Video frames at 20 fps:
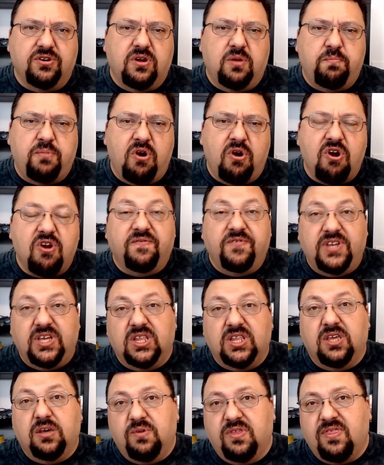part of
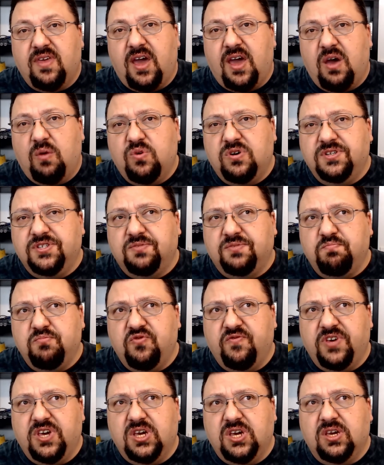dealing with that was
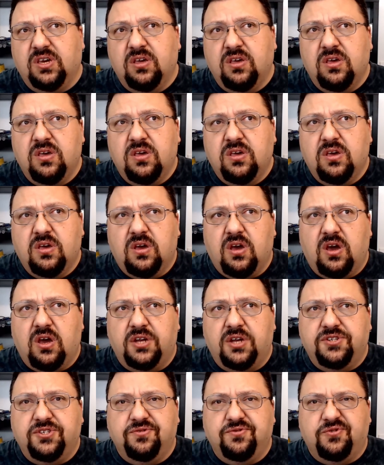moving
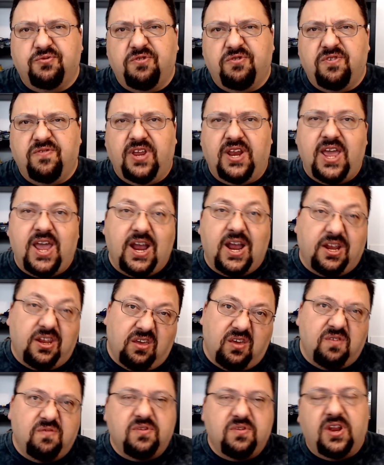to sort of
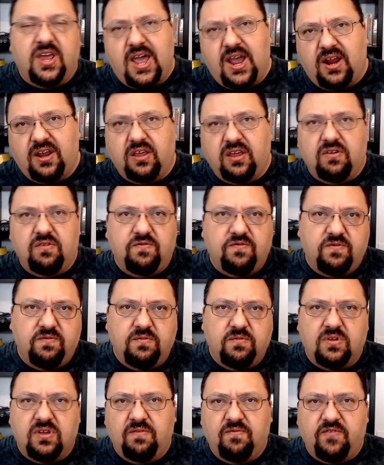inactive and active
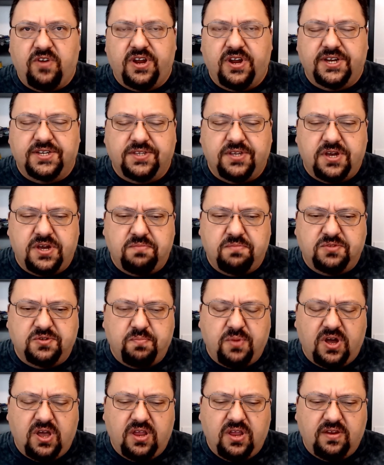at various times.
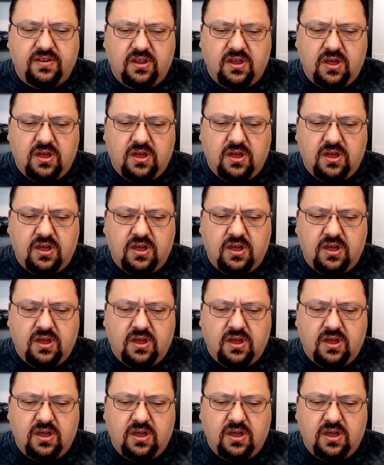But